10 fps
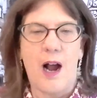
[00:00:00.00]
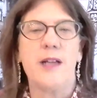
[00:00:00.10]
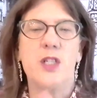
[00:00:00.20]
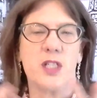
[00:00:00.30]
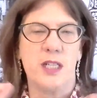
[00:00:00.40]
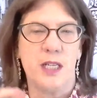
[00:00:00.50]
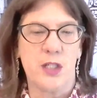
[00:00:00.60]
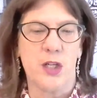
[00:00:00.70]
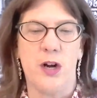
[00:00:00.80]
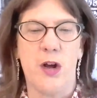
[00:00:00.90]
I just
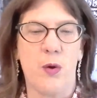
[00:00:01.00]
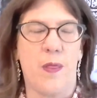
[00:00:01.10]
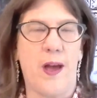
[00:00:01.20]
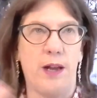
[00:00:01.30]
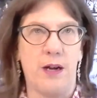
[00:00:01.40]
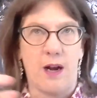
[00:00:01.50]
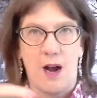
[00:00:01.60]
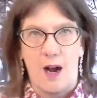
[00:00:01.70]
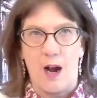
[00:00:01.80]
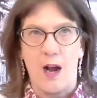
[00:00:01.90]
need to know that
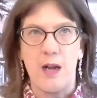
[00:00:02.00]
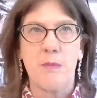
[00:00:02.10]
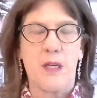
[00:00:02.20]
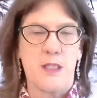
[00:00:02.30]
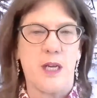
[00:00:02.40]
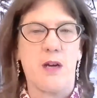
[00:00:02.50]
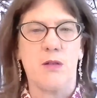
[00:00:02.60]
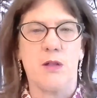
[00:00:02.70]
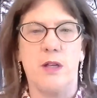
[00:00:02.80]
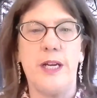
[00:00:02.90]
I'm going to
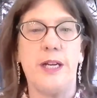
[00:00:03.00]
tell her,